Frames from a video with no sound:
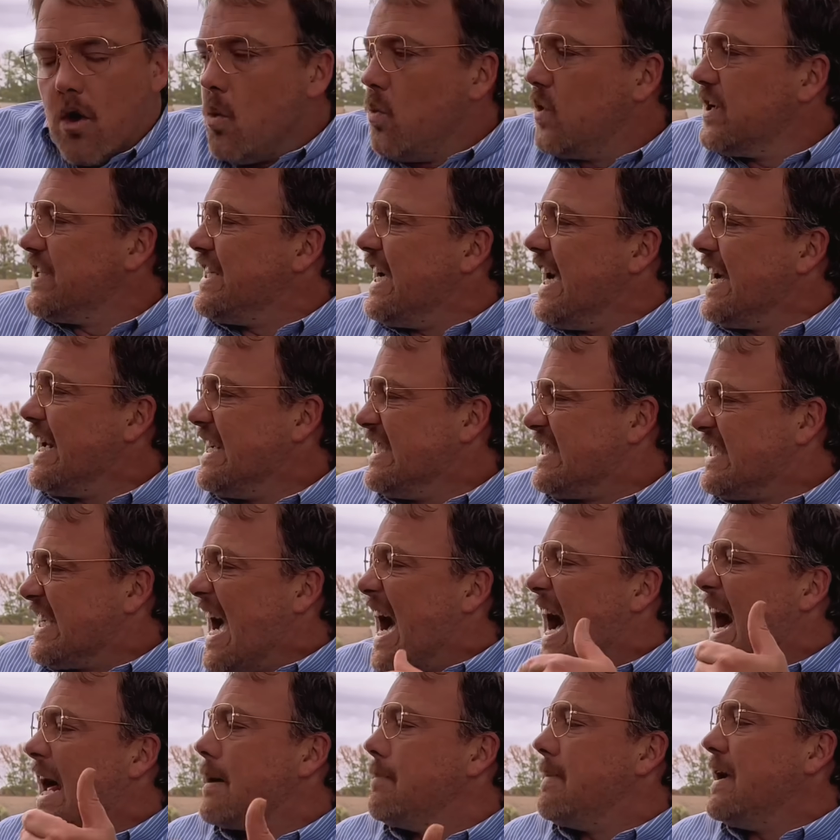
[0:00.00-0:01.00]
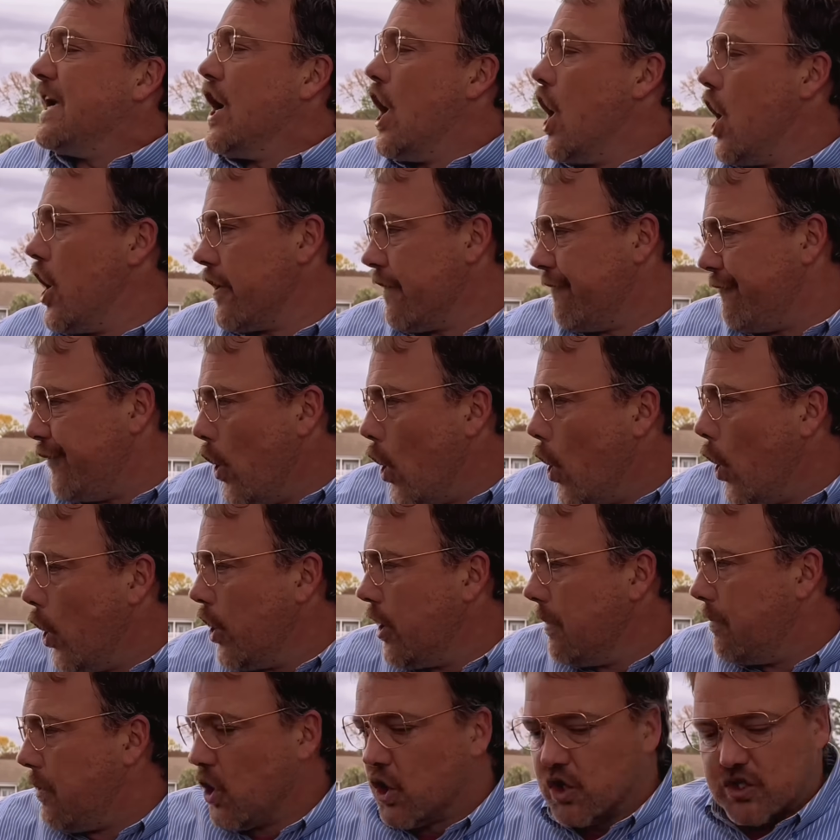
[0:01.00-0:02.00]
Yeah, it's gotta be
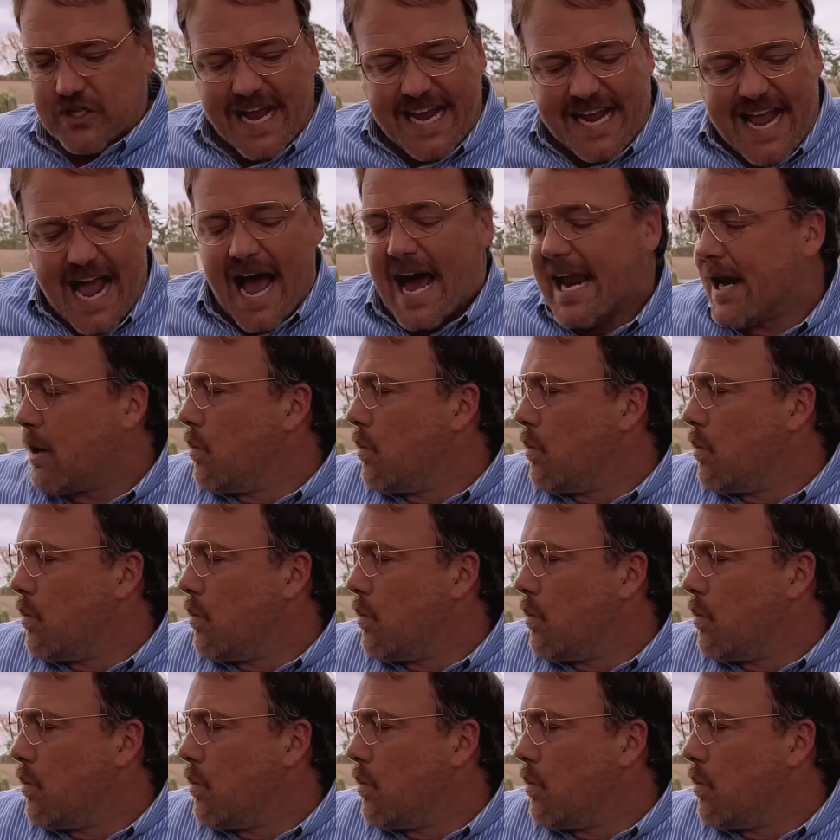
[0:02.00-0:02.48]
unaffordable. They gotta